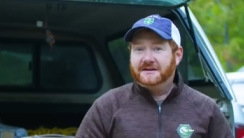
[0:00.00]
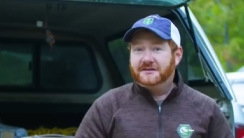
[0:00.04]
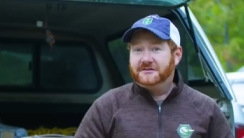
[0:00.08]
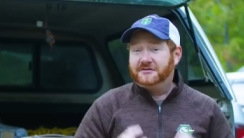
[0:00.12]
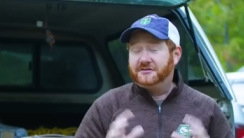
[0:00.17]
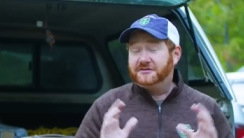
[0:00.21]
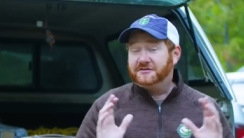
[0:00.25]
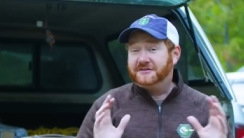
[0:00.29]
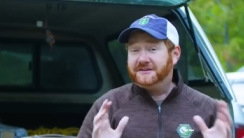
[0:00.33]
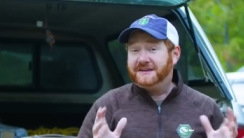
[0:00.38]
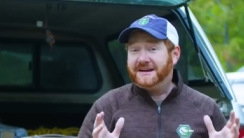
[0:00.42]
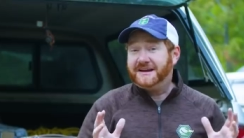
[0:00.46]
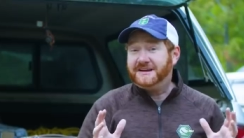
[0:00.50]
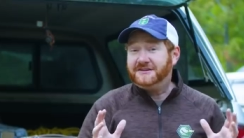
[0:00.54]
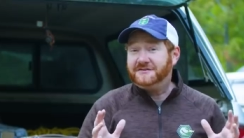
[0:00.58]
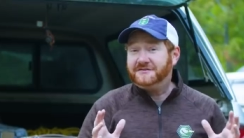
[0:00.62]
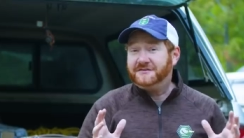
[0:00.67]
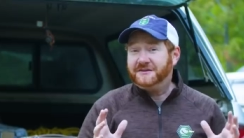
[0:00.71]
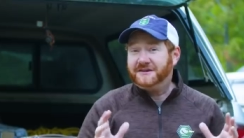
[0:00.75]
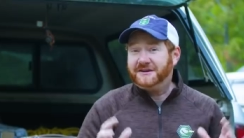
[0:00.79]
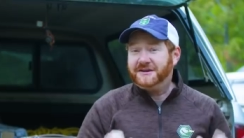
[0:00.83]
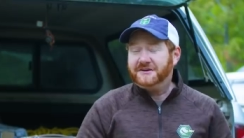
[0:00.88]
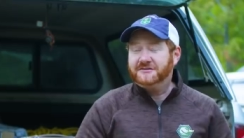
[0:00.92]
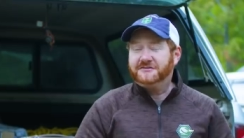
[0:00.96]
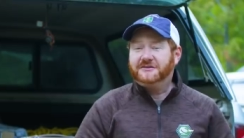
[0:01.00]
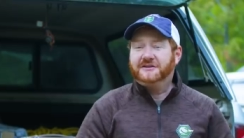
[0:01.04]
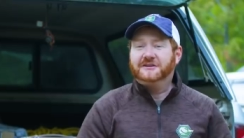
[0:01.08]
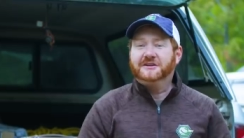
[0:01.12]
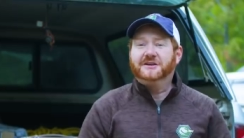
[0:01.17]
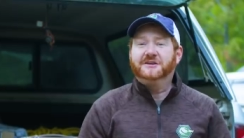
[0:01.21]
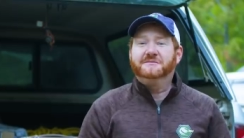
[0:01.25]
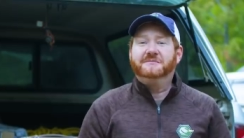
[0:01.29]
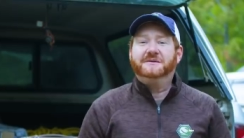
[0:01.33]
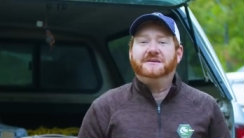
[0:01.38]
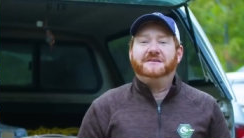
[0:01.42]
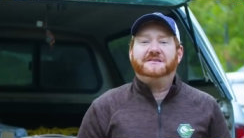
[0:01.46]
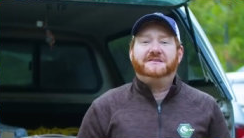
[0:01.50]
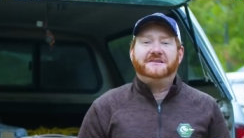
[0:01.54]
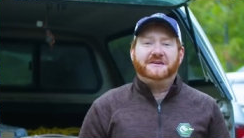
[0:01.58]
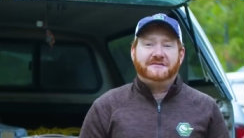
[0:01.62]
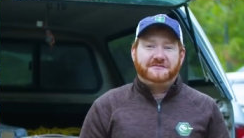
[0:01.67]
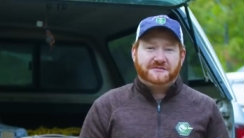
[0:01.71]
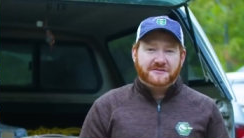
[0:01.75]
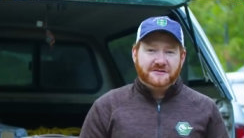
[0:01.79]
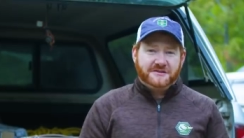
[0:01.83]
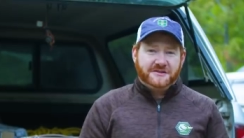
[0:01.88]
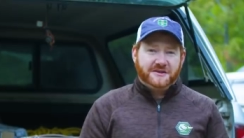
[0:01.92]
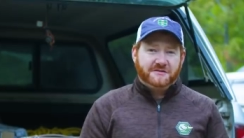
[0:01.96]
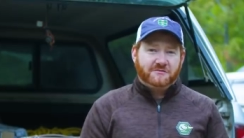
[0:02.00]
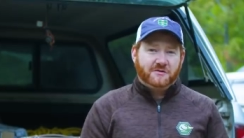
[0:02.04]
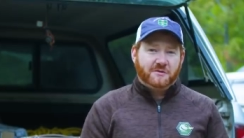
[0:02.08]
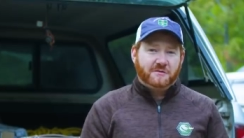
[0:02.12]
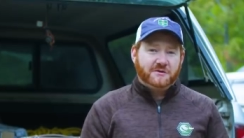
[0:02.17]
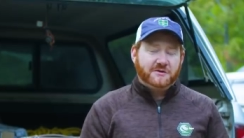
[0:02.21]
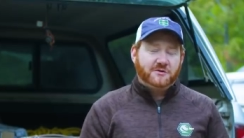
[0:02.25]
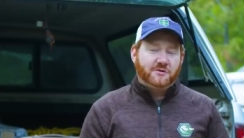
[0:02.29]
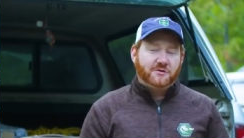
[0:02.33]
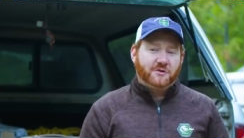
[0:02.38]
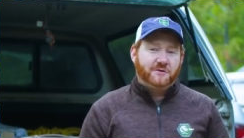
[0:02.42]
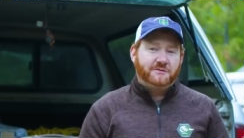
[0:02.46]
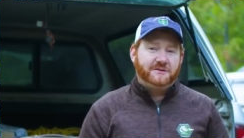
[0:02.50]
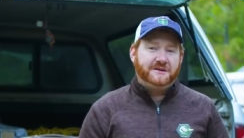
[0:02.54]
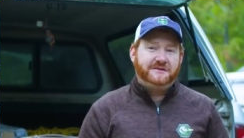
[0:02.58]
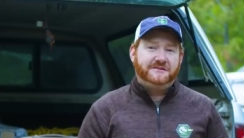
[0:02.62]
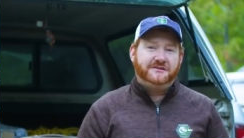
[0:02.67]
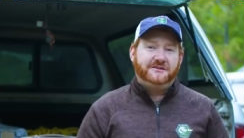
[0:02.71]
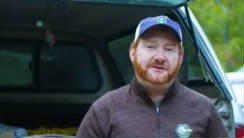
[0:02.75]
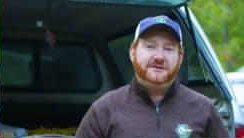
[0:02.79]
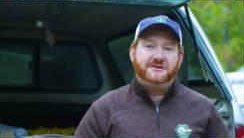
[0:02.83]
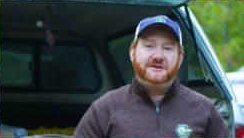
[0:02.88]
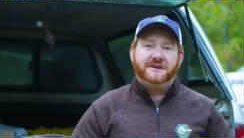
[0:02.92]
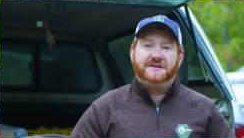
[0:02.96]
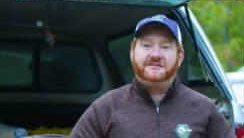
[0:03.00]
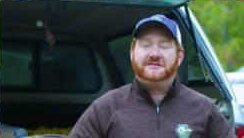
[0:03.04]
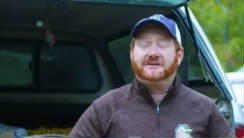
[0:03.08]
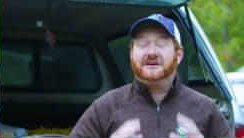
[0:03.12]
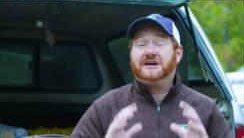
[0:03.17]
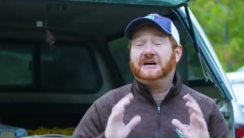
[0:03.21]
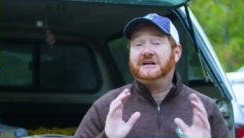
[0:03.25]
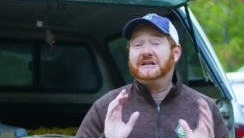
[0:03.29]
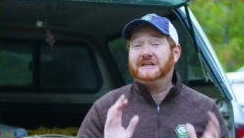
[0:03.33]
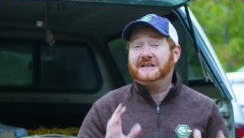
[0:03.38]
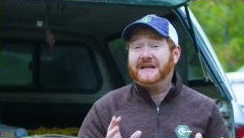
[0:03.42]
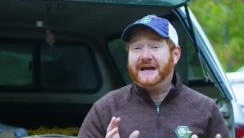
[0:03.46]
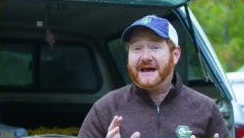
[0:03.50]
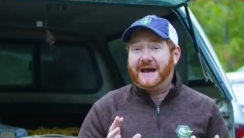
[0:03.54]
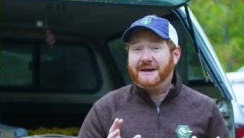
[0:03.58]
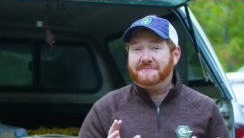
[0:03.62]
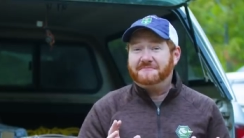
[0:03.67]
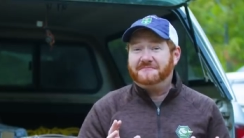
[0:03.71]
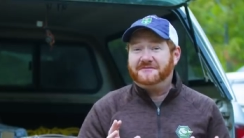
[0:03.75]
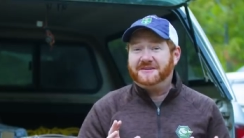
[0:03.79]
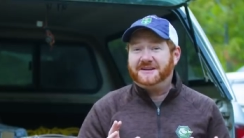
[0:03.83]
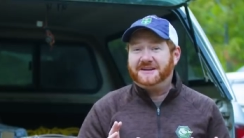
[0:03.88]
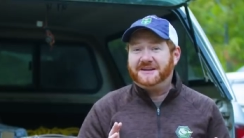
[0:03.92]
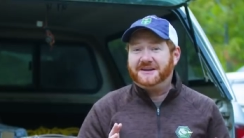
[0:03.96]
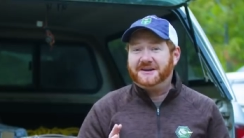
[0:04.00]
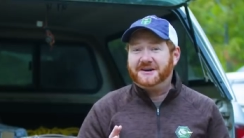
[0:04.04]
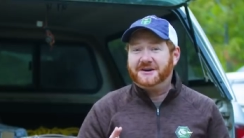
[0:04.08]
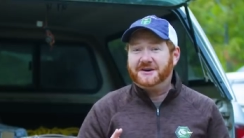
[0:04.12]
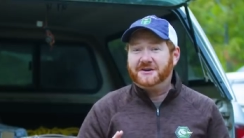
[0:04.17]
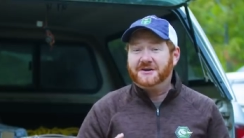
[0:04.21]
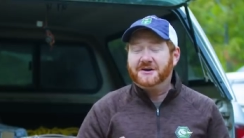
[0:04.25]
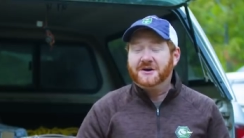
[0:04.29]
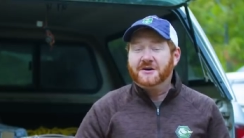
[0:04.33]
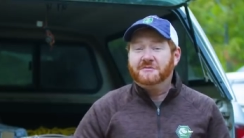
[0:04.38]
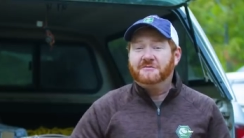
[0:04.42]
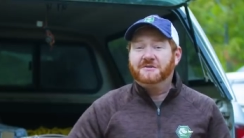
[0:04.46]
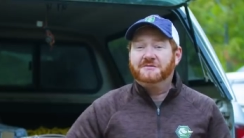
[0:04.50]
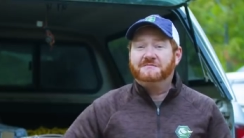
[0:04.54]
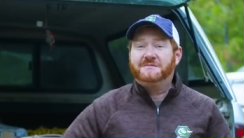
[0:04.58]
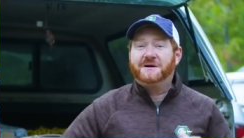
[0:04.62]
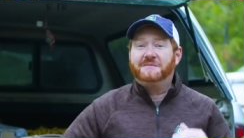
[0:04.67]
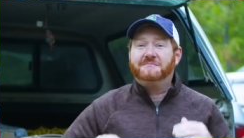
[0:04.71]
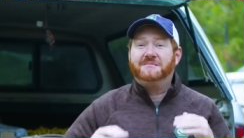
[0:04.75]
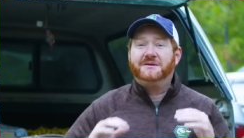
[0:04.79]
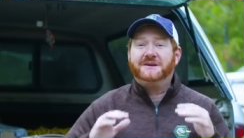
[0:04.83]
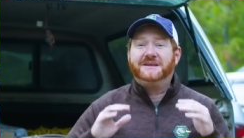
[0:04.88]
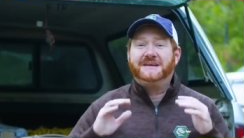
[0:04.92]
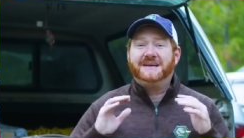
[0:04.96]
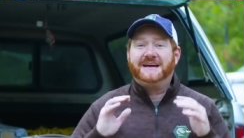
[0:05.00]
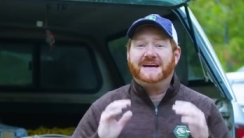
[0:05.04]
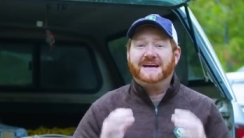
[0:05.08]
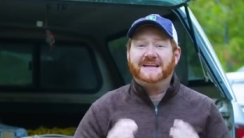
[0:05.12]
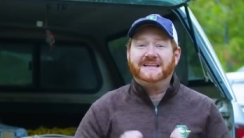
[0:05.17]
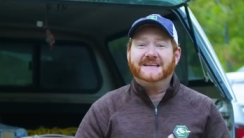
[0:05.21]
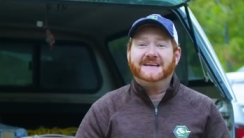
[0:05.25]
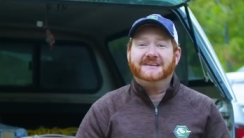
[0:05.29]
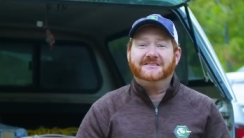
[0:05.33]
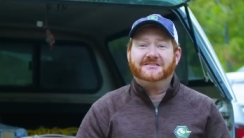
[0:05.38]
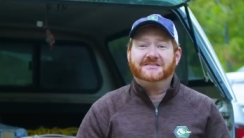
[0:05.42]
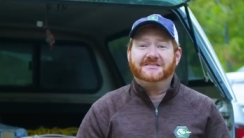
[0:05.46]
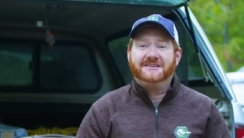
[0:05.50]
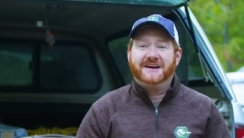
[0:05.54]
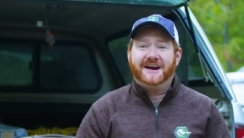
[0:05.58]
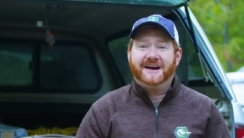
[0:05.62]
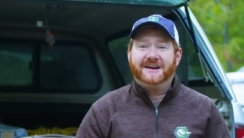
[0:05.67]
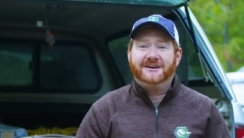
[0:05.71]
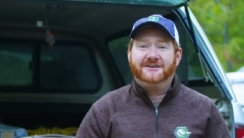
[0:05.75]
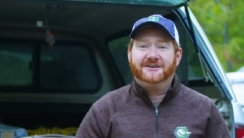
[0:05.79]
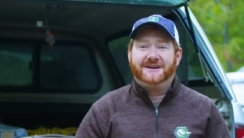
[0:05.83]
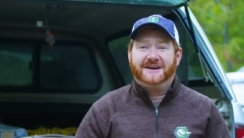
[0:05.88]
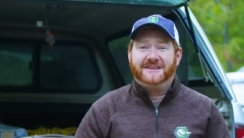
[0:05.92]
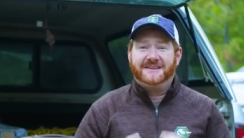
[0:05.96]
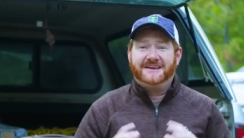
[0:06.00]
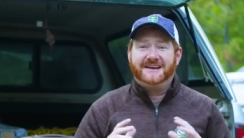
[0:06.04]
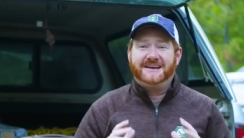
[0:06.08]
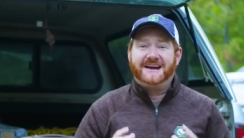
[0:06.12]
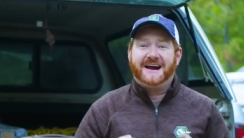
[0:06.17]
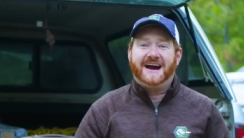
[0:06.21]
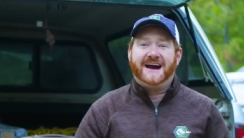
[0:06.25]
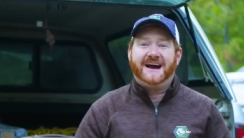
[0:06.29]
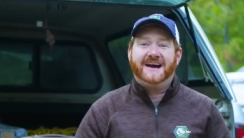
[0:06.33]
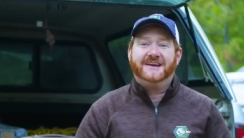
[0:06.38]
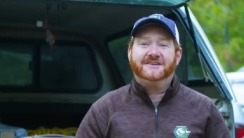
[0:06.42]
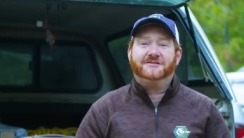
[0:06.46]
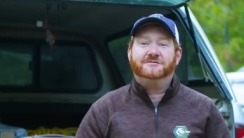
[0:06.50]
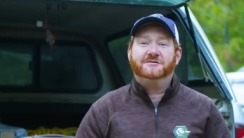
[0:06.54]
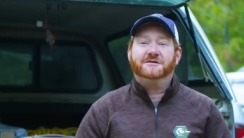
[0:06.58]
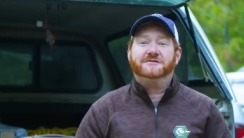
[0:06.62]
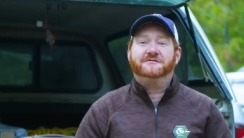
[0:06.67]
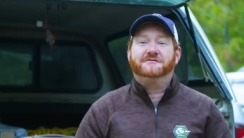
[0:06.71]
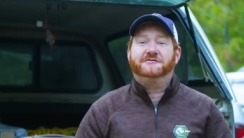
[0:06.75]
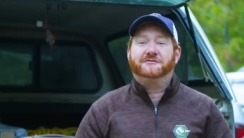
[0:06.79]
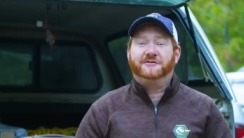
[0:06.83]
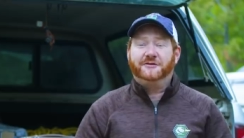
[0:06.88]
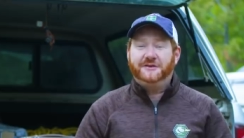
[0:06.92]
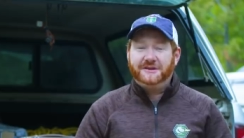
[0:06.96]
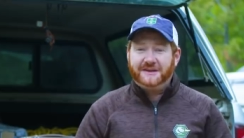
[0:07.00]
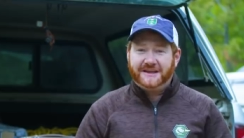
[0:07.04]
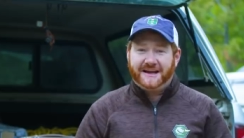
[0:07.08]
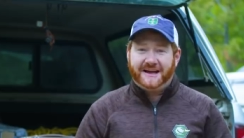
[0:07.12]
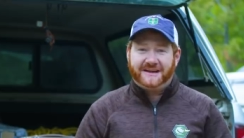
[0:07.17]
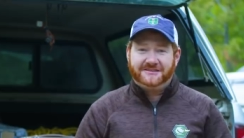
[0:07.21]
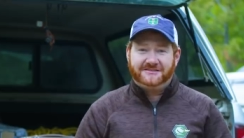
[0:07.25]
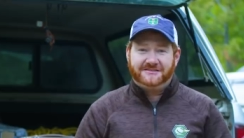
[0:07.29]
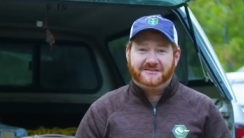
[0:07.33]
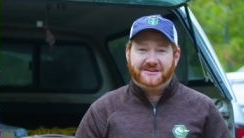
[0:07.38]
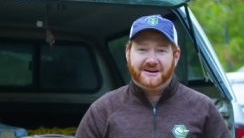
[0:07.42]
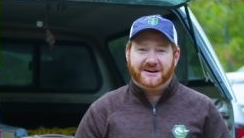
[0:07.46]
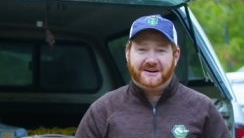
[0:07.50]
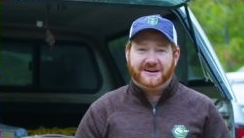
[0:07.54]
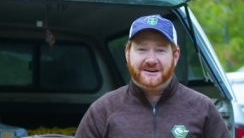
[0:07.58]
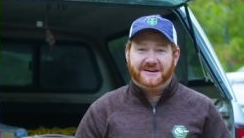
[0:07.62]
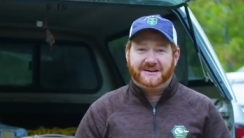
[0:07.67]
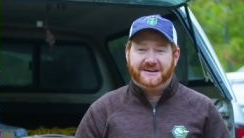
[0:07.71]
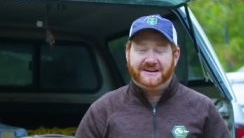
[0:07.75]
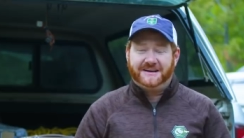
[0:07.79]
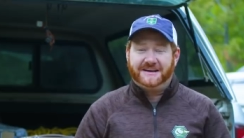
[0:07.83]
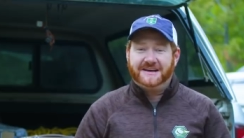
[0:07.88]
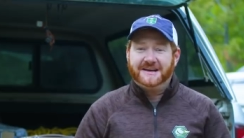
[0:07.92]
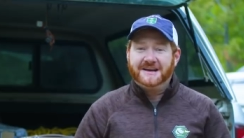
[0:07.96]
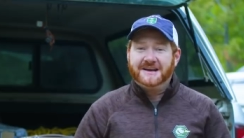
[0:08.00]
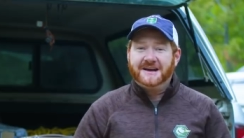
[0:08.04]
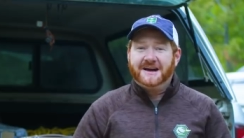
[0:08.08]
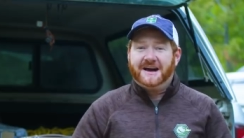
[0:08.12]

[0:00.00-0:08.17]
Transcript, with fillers: So today's video is a little bit different than what we normally do. It's a collab video with my buddy Elliott Snider and the guys with Freelance Duck Hunting.